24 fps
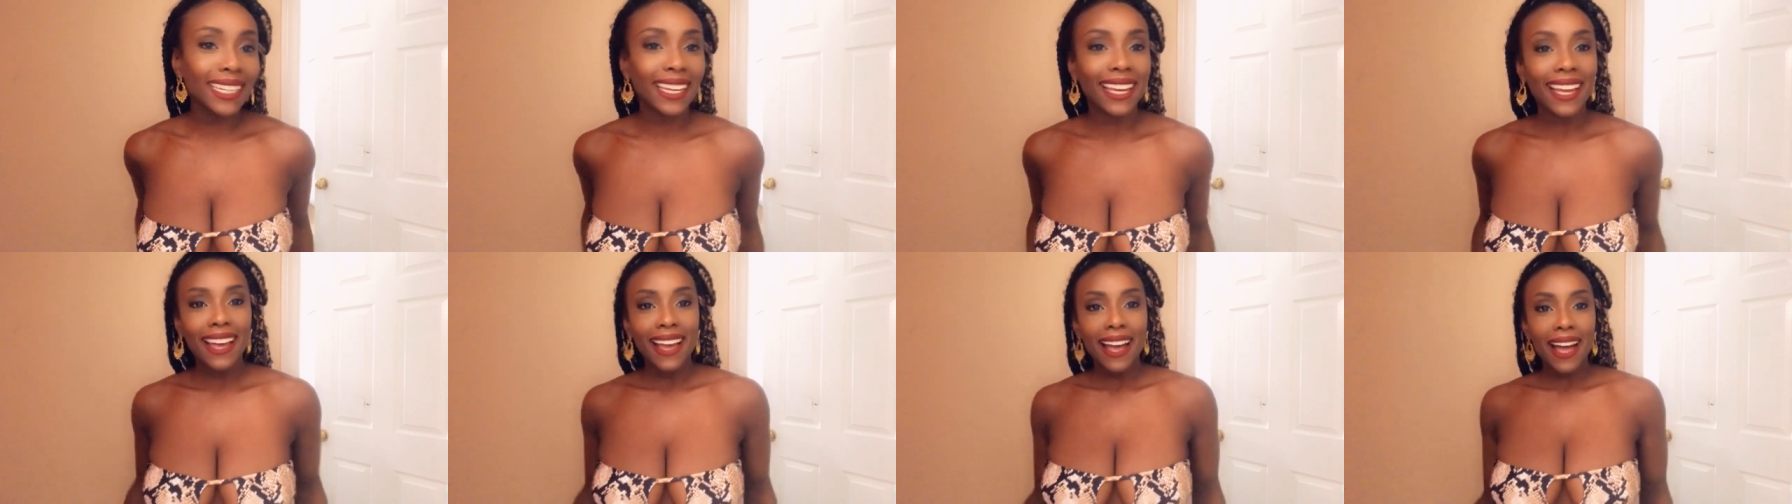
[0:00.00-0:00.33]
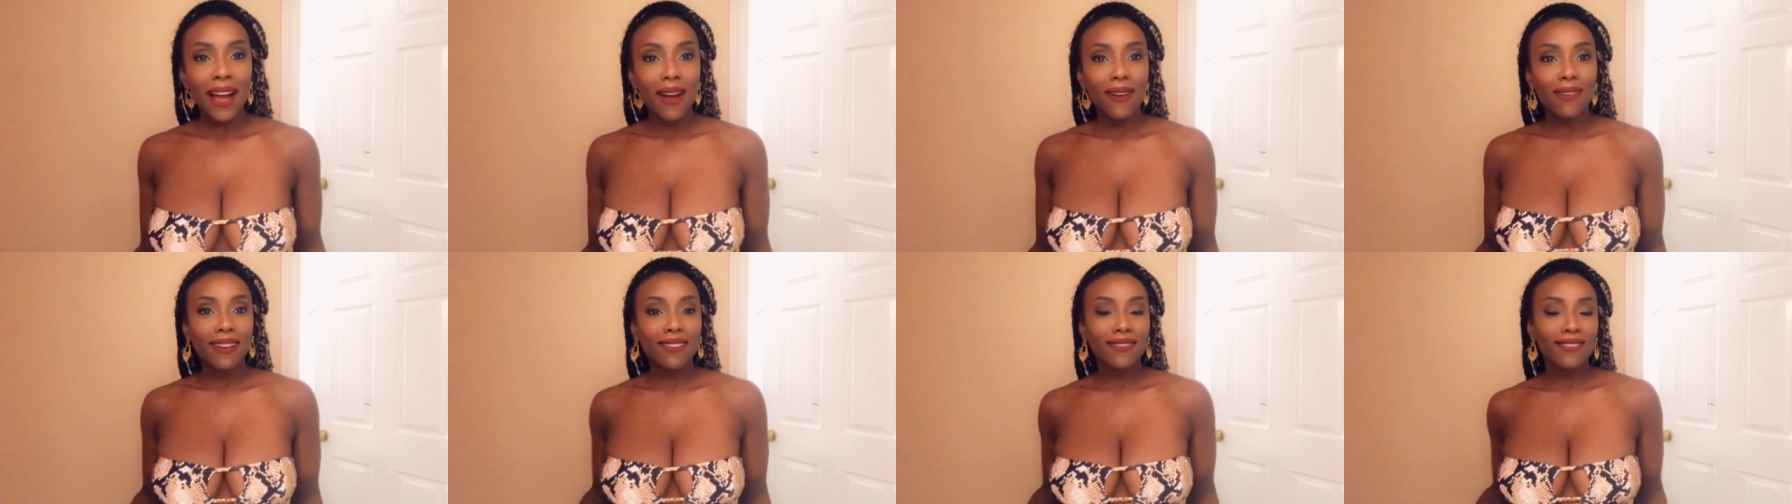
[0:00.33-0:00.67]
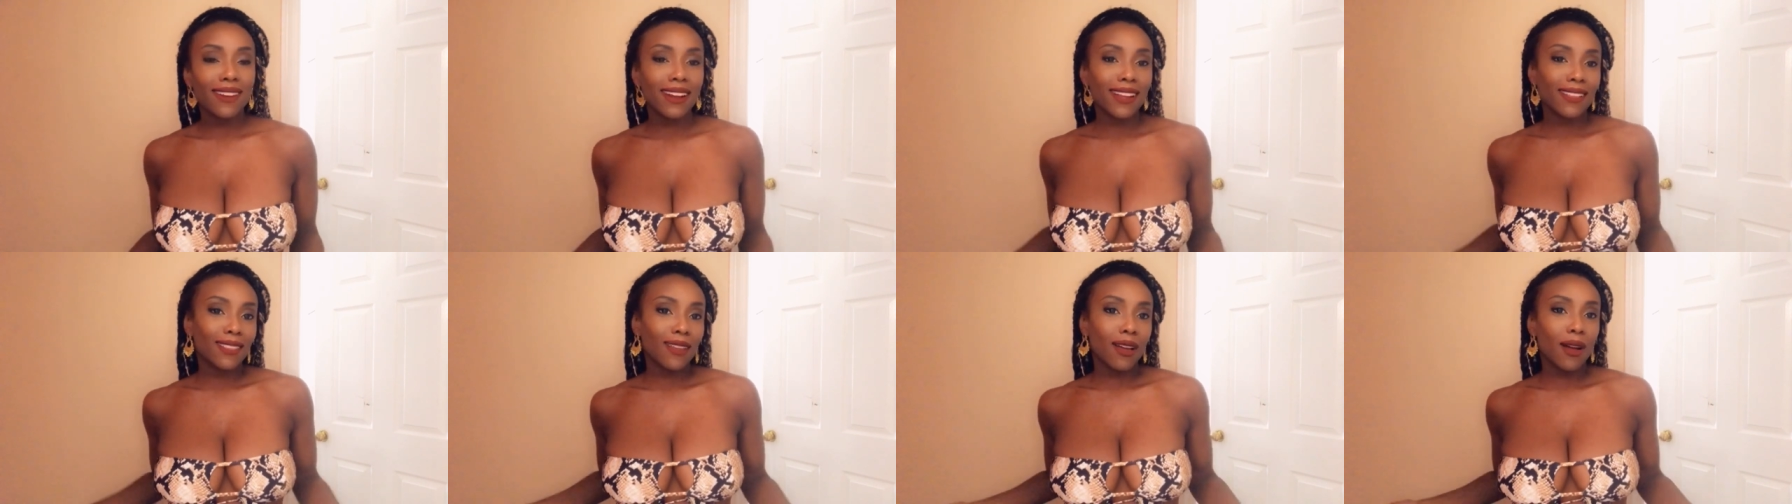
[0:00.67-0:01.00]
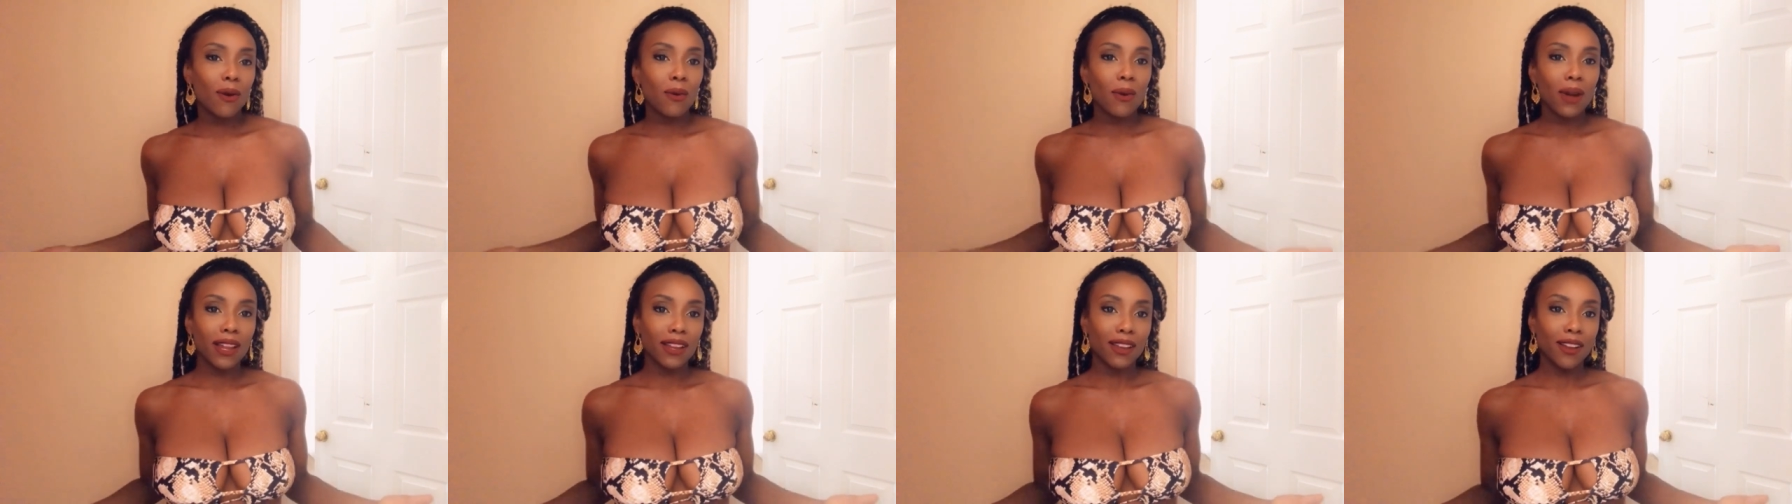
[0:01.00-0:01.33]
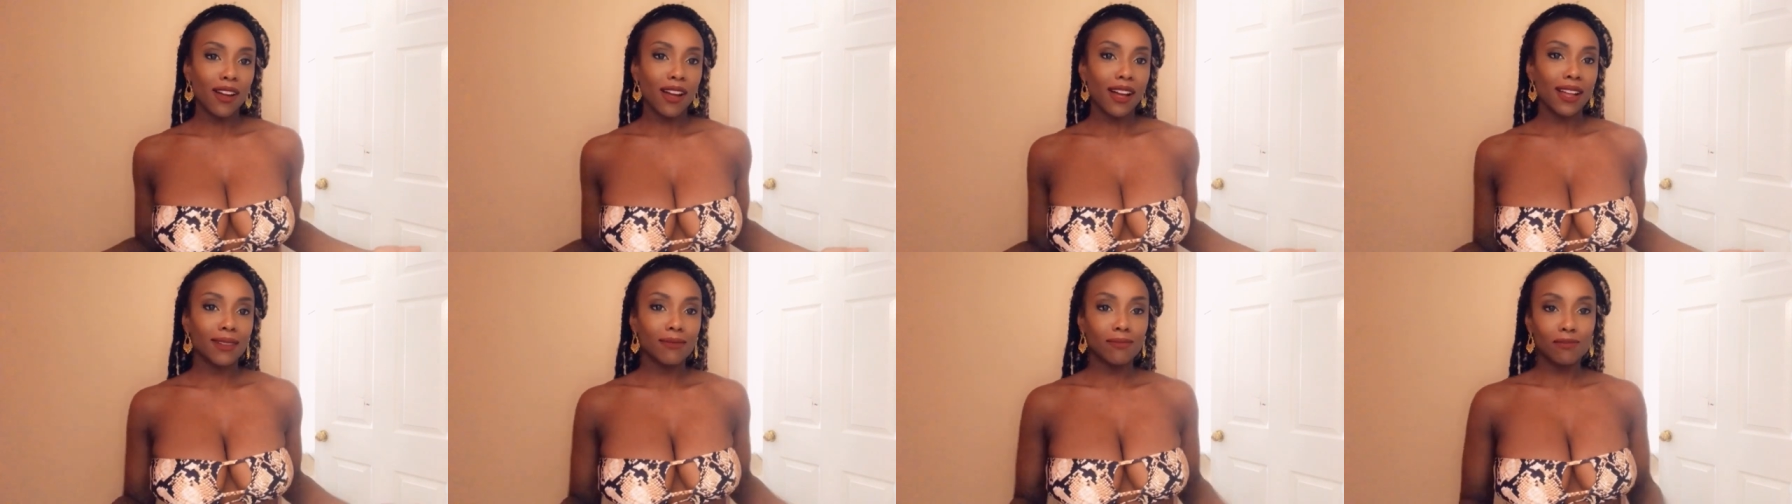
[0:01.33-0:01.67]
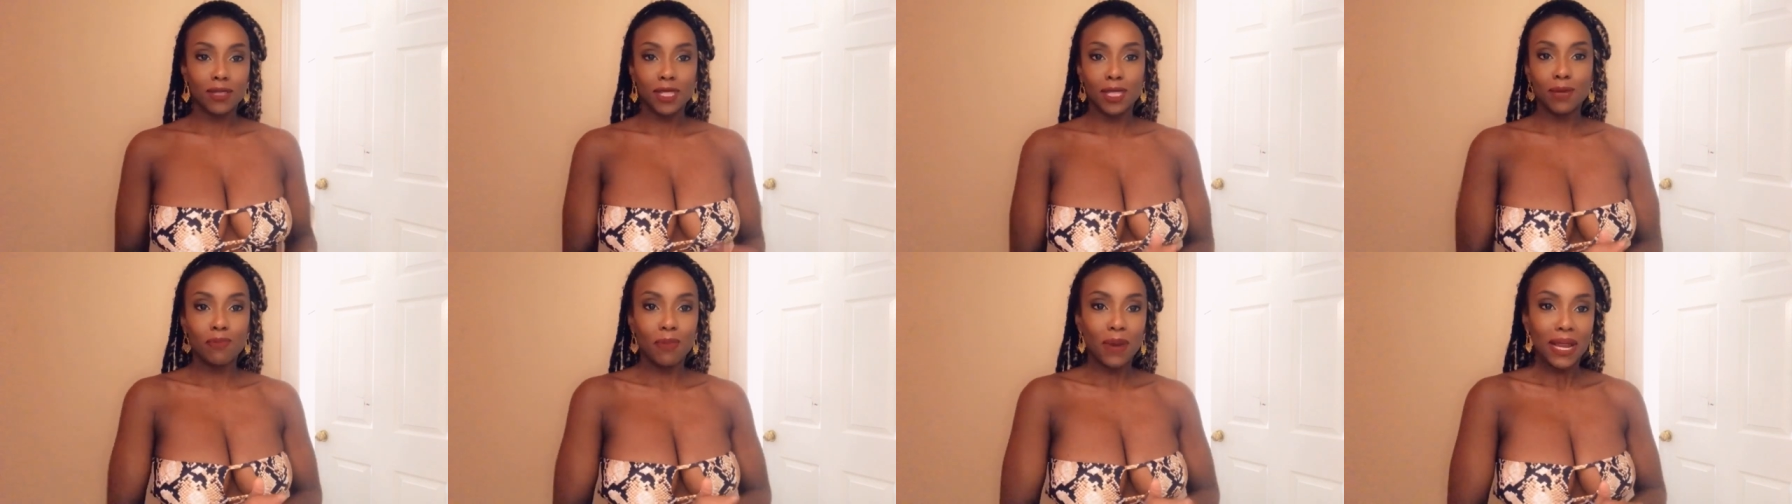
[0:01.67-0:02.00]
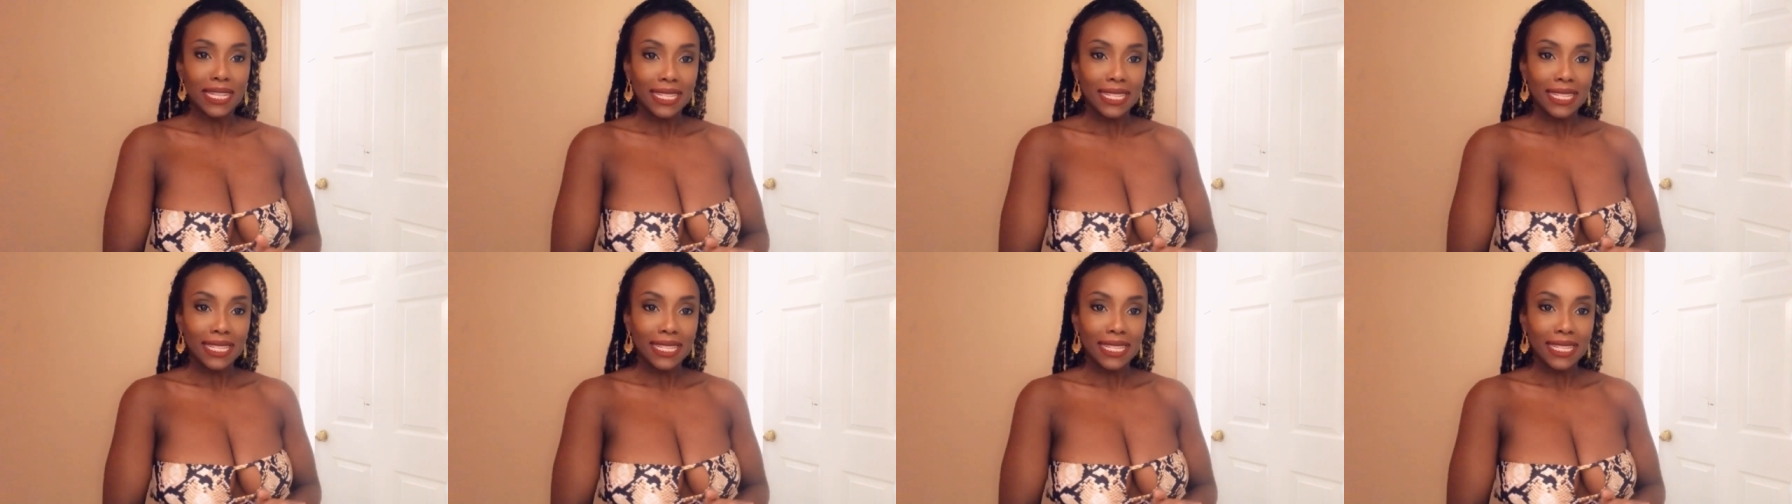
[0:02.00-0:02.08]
However, I thought, why not? spice